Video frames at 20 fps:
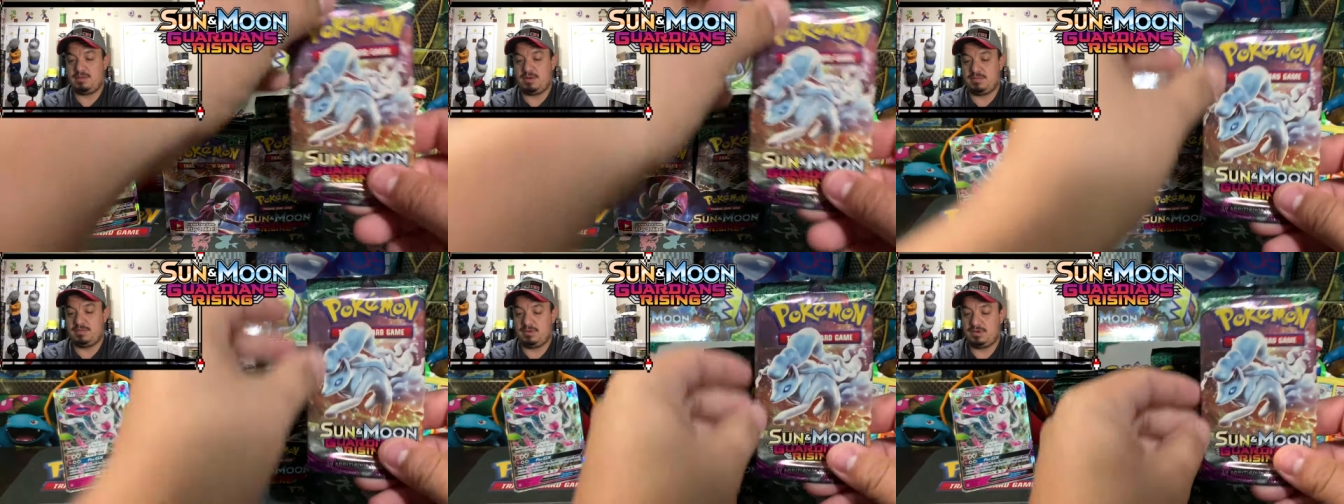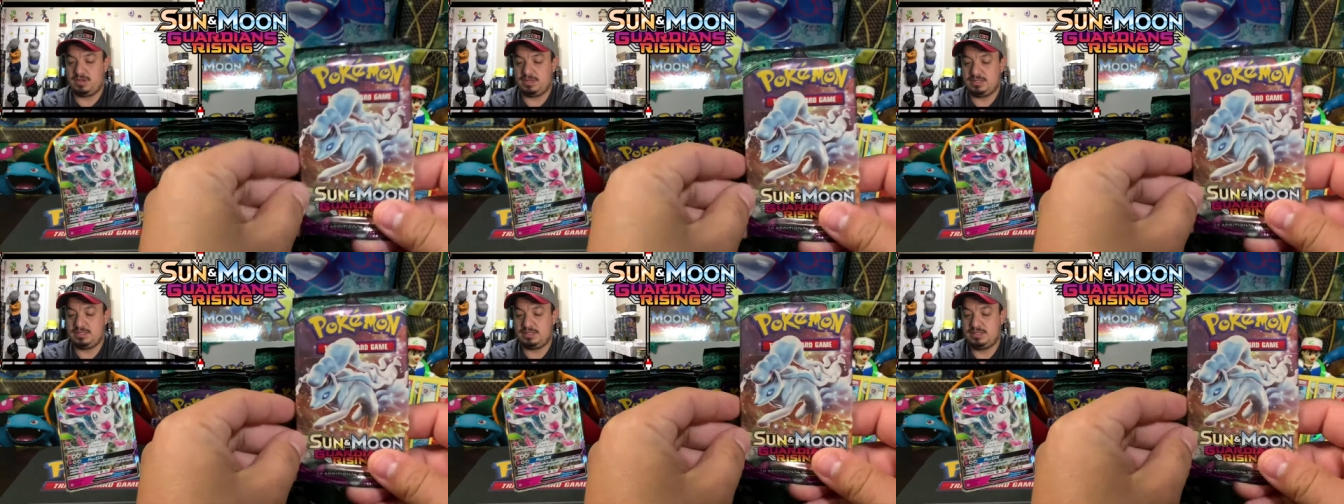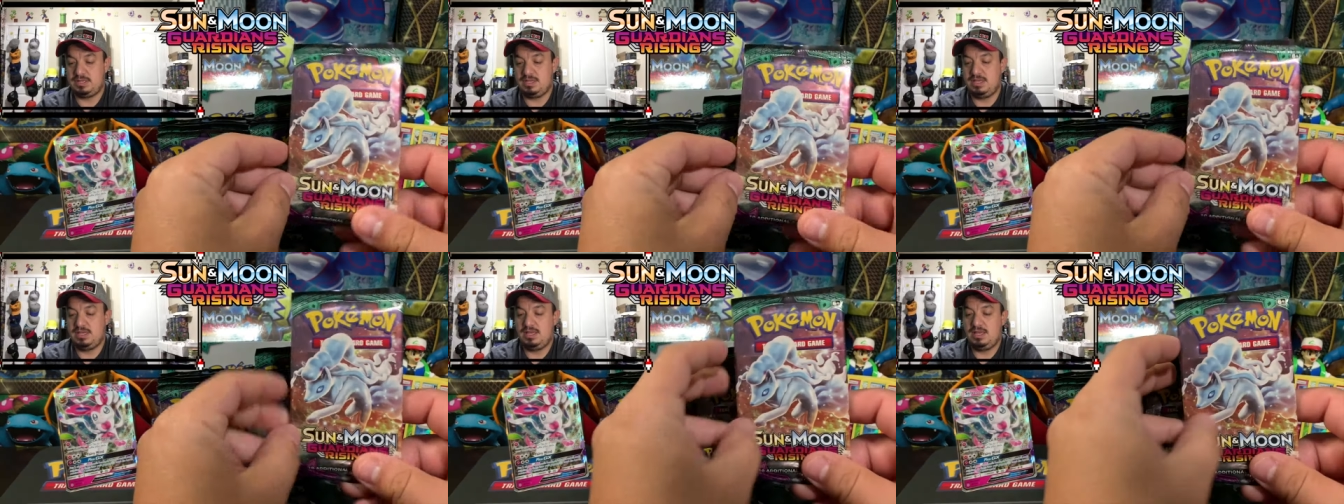my boys.
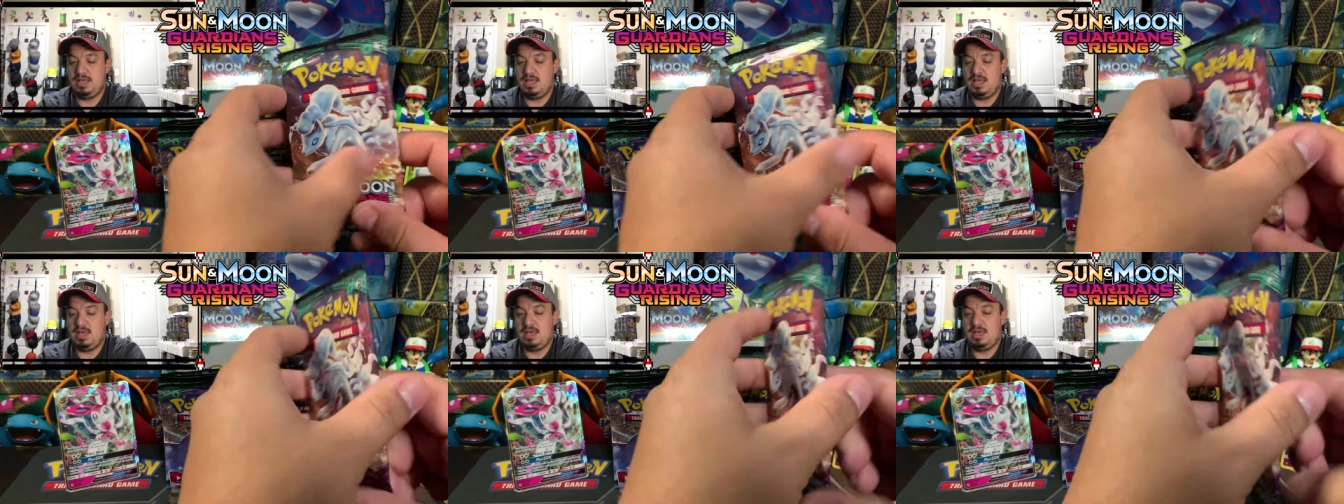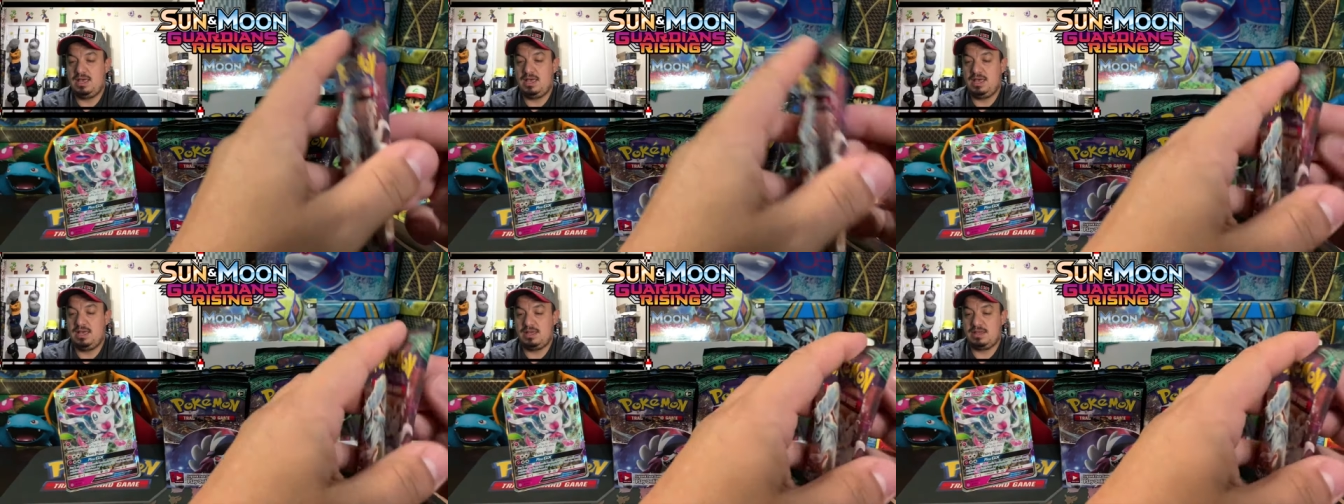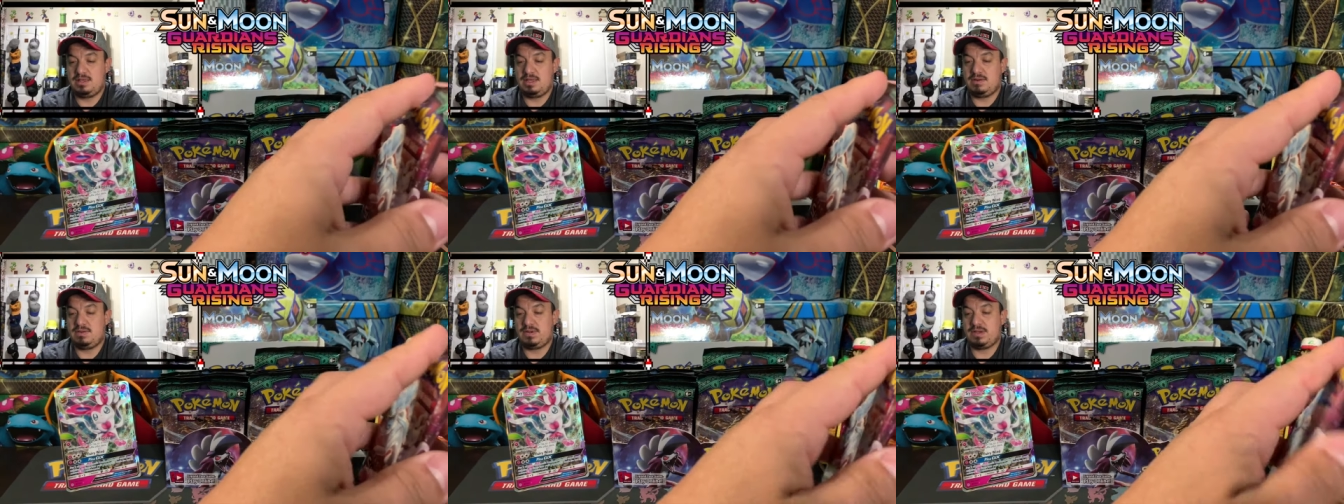
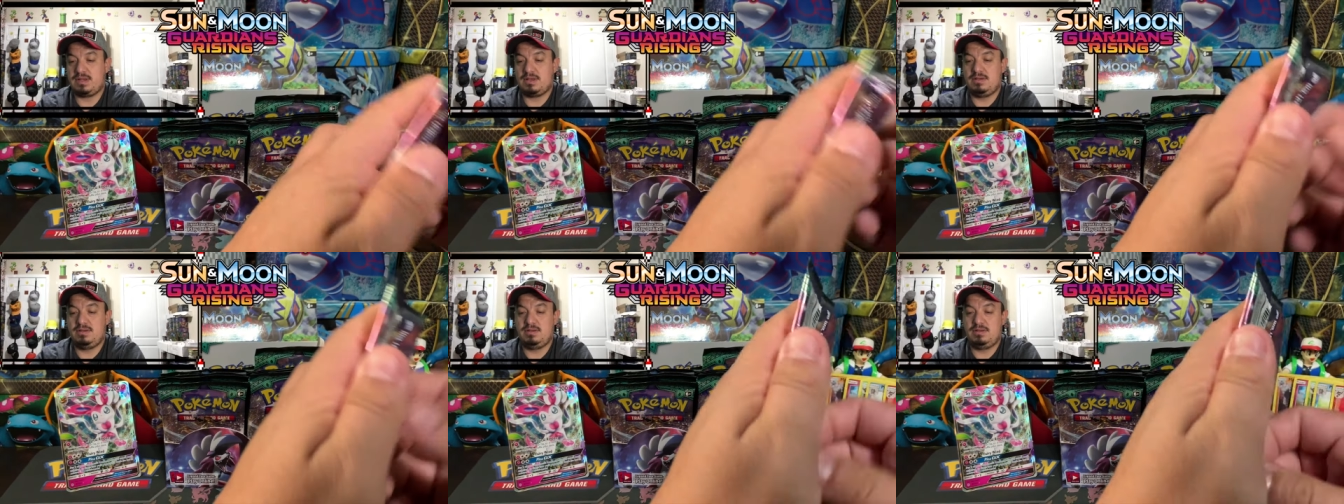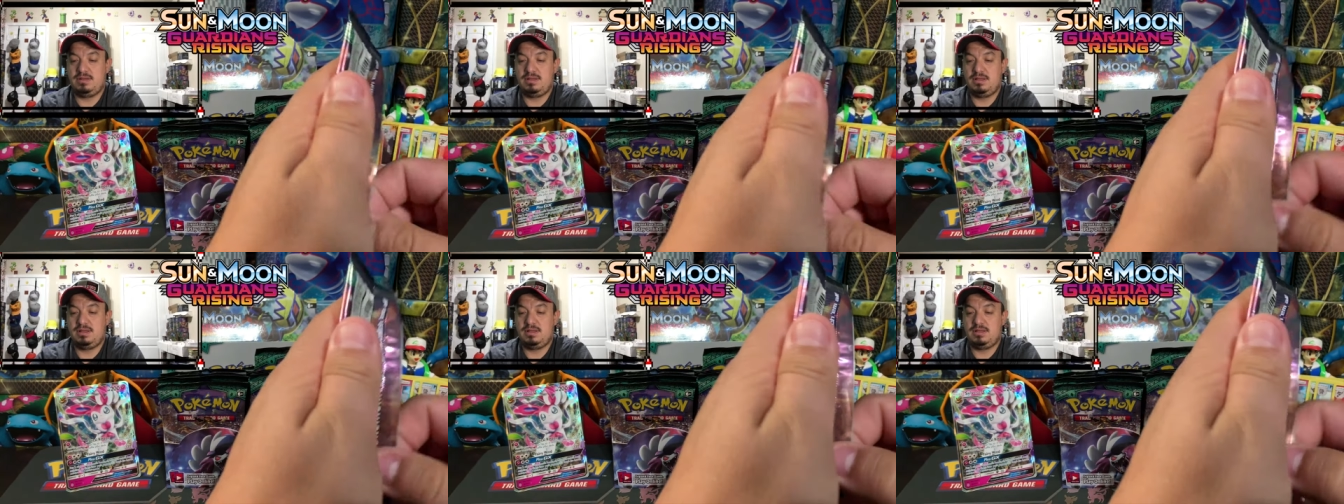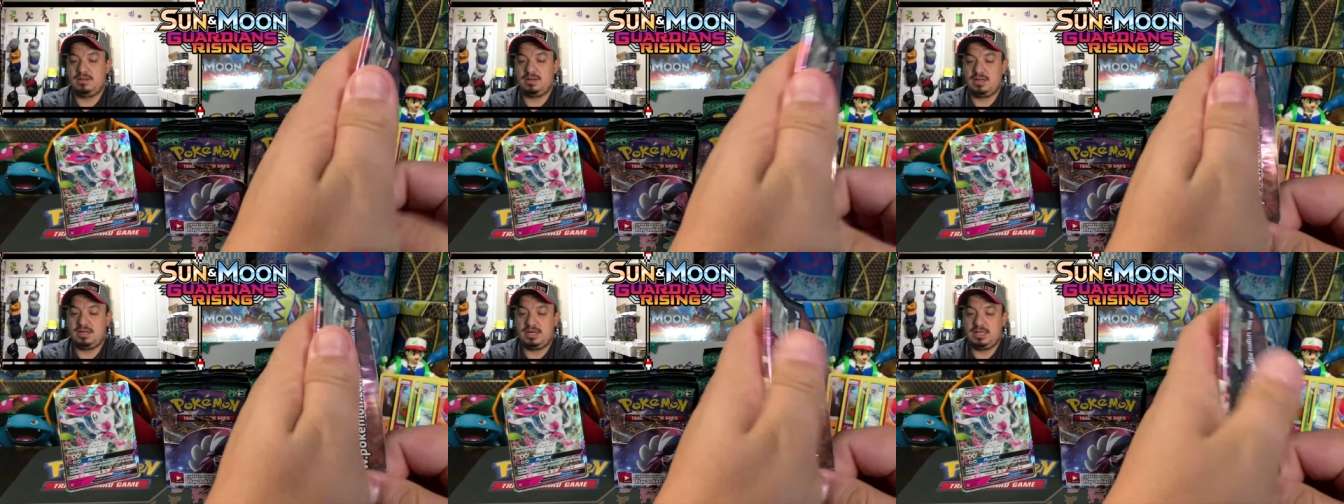There we go.
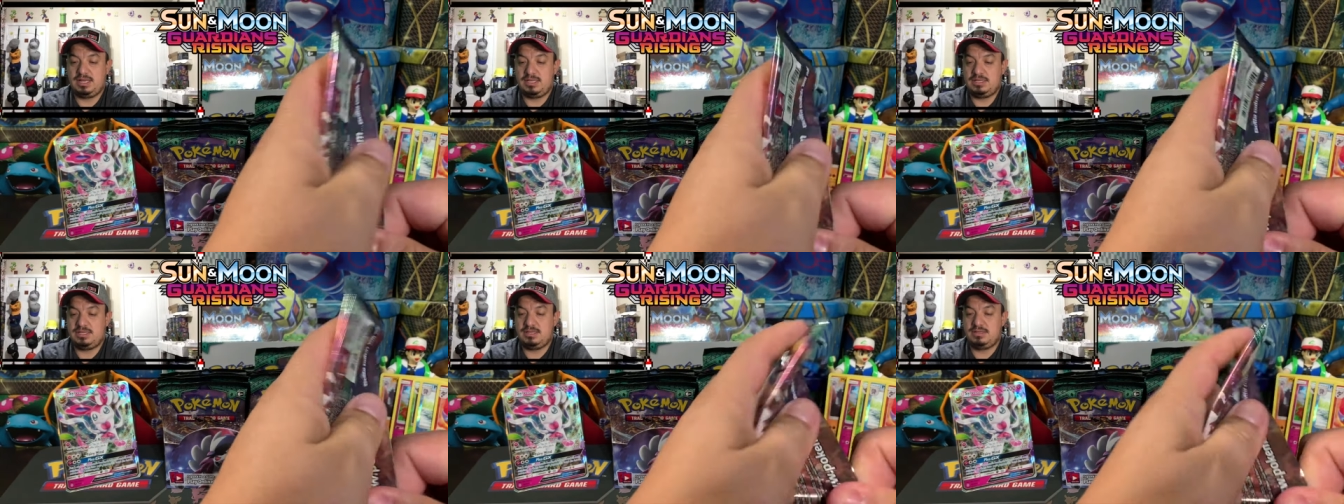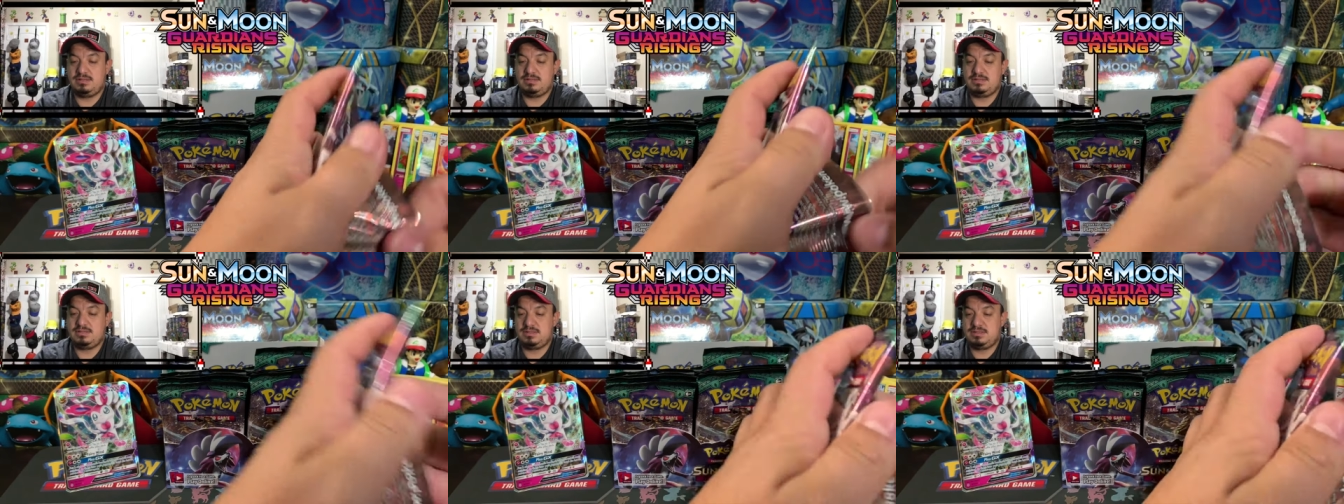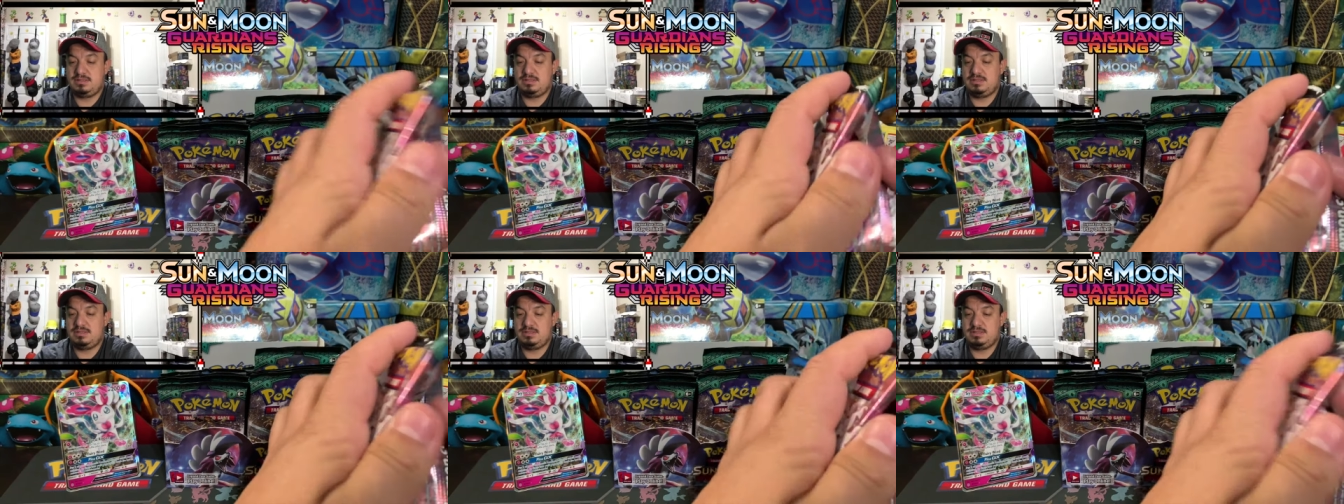Alolan
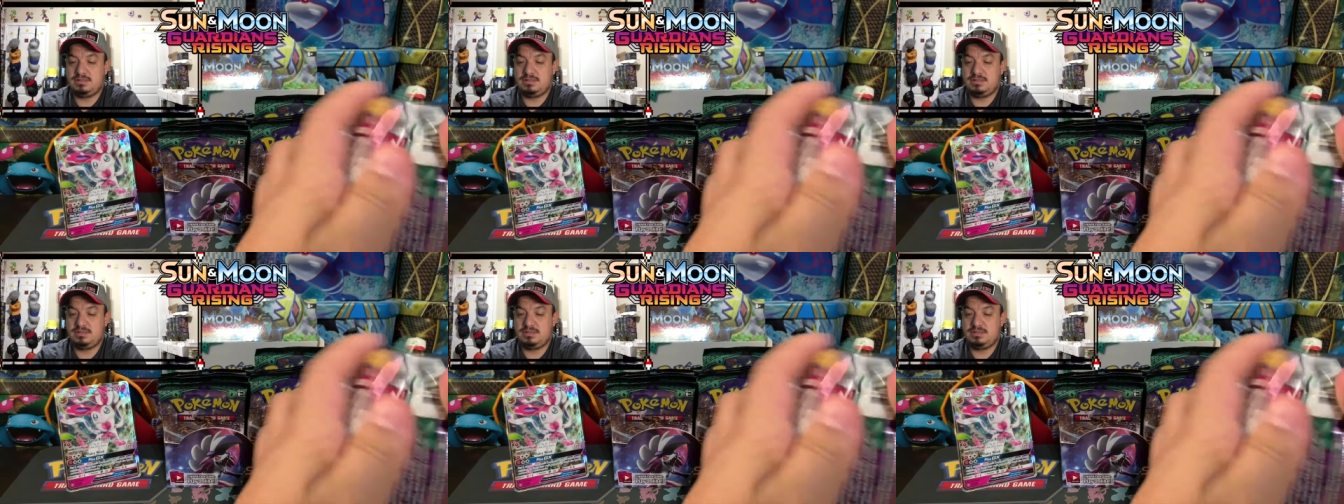Ninetales.